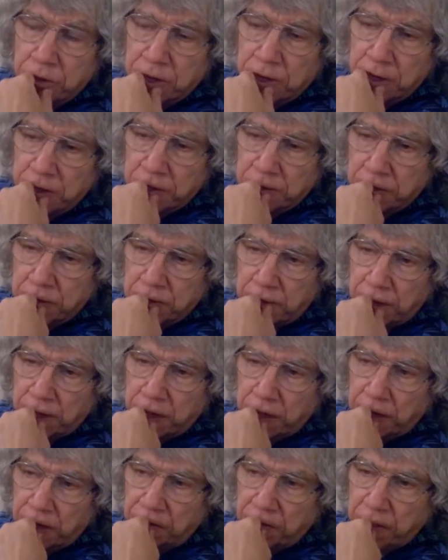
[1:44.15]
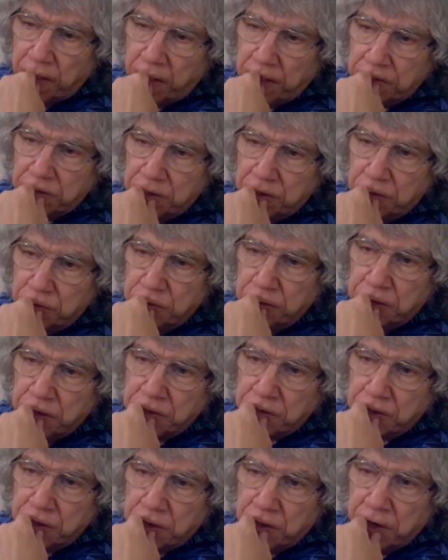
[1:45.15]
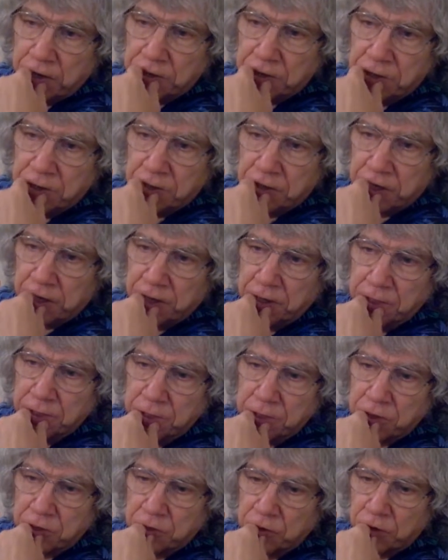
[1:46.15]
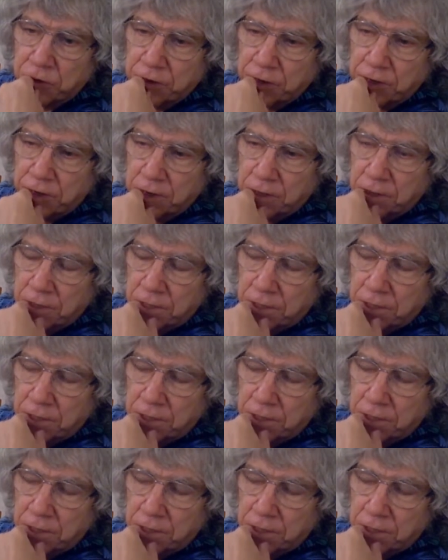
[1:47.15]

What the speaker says: And I think, how's he doing this? How's he telling this story?